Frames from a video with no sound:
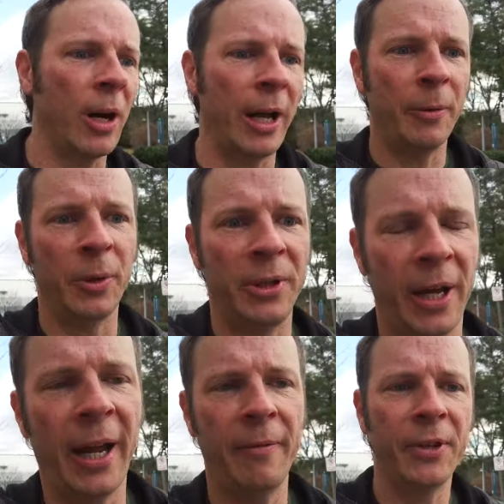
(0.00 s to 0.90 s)
I would
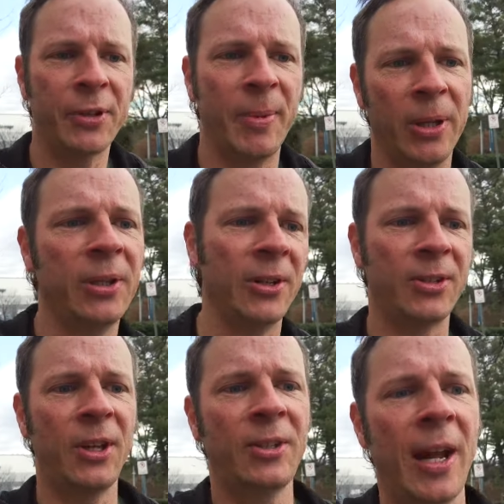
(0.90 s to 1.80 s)
have this ability to
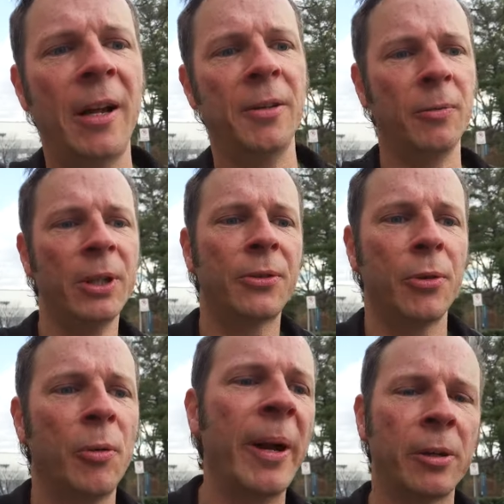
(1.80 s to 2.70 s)
sit down and read
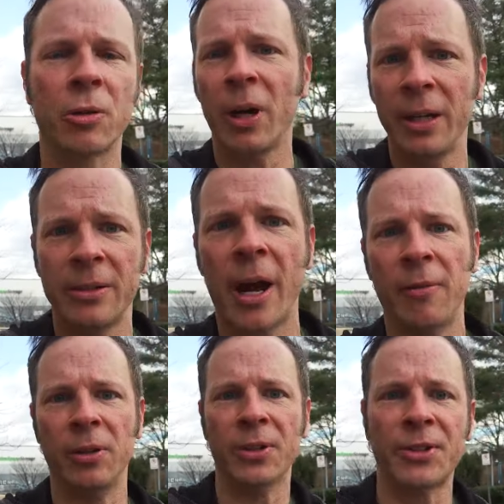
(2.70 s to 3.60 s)
through a Michael Crichton
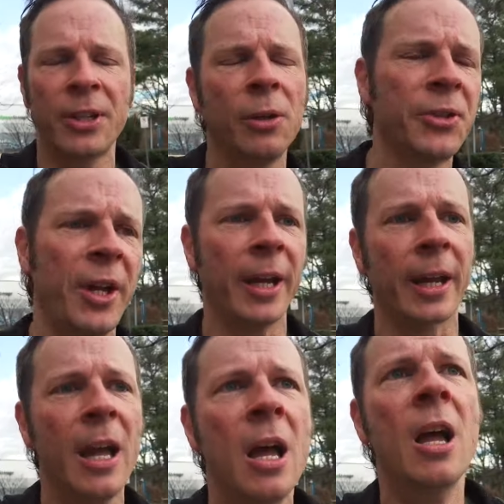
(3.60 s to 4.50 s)
novel in a single sitting,